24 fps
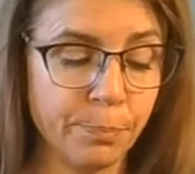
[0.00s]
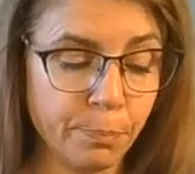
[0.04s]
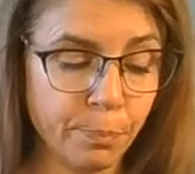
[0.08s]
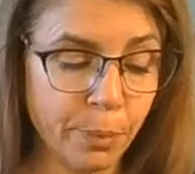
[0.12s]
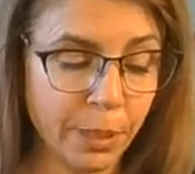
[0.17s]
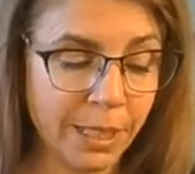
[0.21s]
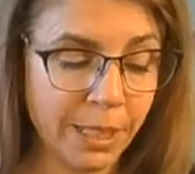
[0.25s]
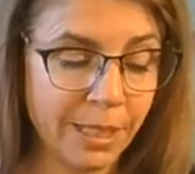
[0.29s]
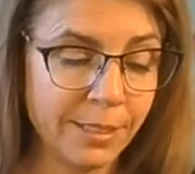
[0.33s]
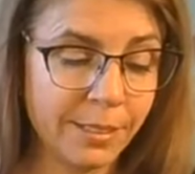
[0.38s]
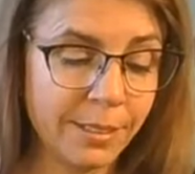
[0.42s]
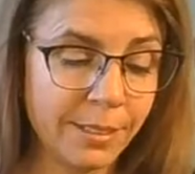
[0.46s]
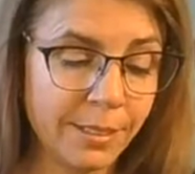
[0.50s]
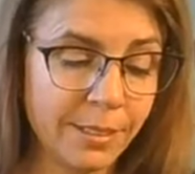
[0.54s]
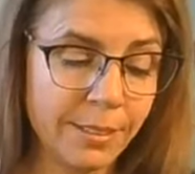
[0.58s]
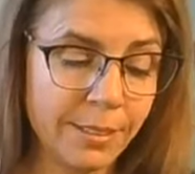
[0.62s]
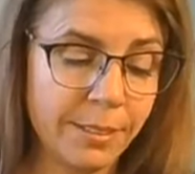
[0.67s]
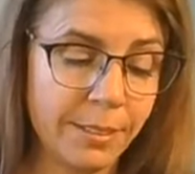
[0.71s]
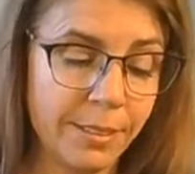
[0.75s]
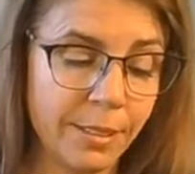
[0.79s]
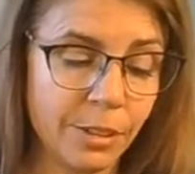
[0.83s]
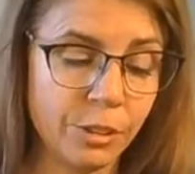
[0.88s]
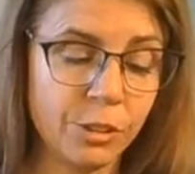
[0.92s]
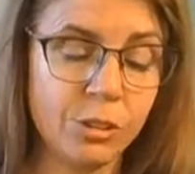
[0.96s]
but it's
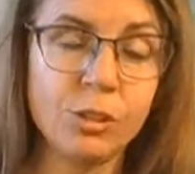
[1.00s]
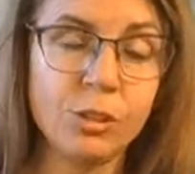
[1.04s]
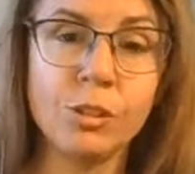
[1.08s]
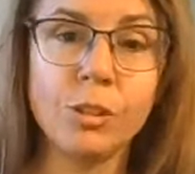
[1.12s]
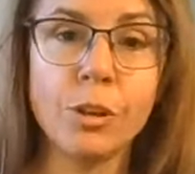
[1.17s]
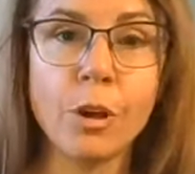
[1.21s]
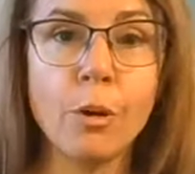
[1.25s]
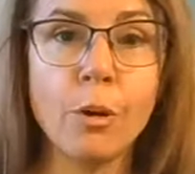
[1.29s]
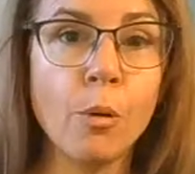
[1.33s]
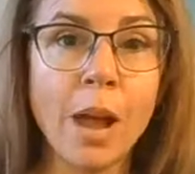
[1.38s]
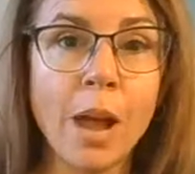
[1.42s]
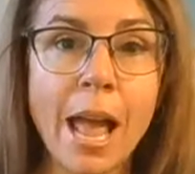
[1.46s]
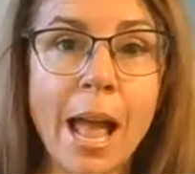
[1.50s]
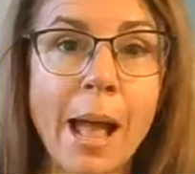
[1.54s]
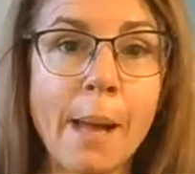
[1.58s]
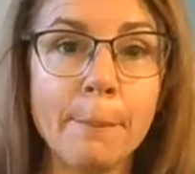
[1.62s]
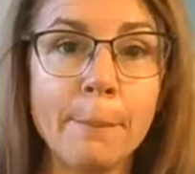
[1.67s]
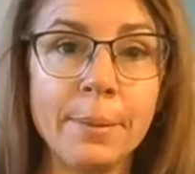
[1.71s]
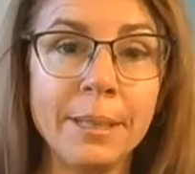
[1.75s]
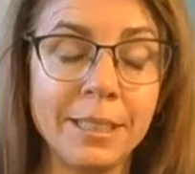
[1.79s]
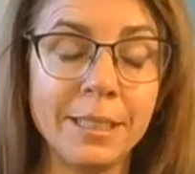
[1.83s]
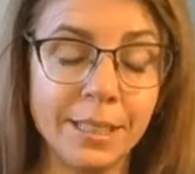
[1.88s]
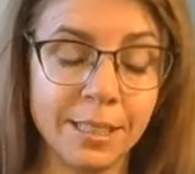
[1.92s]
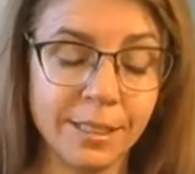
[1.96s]
there's no
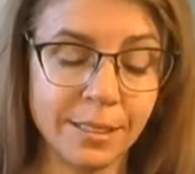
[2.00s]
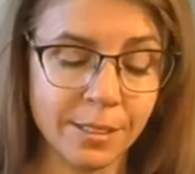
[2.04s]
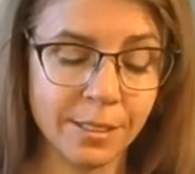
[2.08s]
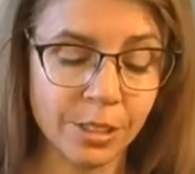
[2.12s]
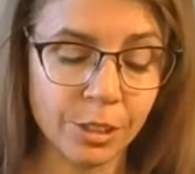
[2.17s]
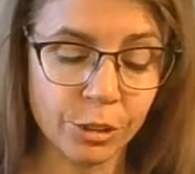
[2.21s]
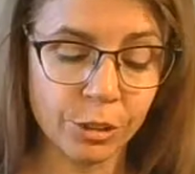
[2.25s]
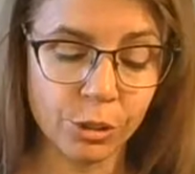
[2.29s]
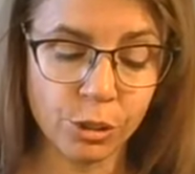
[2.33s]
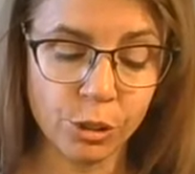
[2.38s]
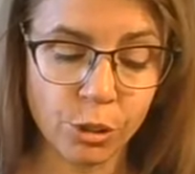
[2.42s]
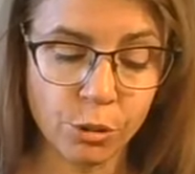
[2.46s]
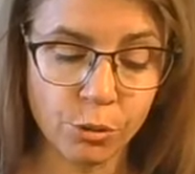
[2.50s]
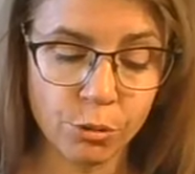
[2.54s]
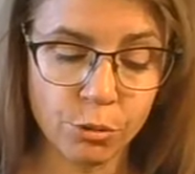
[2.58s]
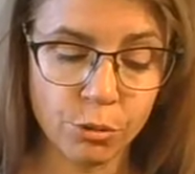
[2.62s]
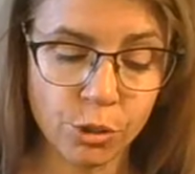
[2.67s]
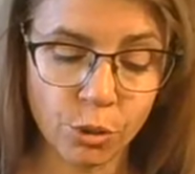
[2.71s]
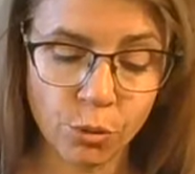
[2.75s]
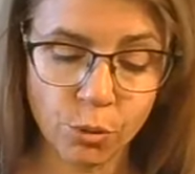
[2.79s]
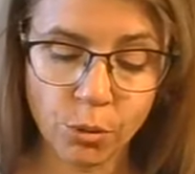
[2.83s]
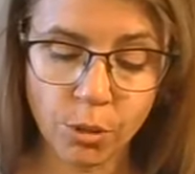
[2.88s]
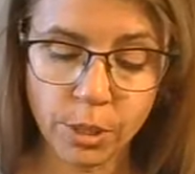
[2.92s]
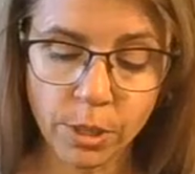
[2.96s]
happiness there's no
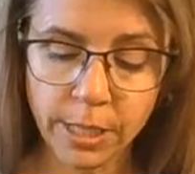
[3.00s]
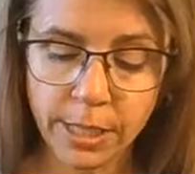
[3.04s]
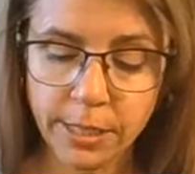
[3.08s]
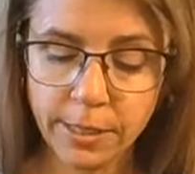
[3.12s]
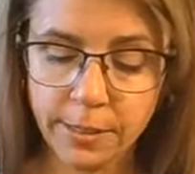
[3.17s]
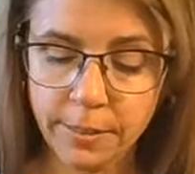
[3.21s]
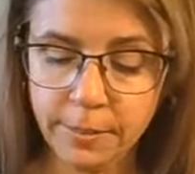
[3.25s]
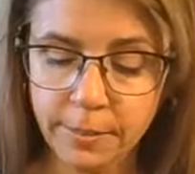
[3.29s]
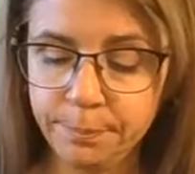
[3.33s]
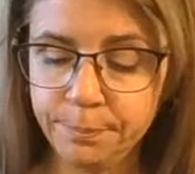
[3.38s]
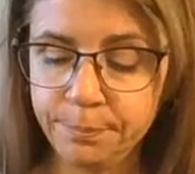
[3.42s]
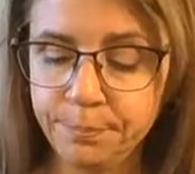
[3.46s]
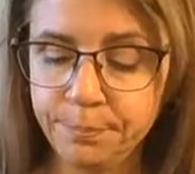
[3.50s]
joy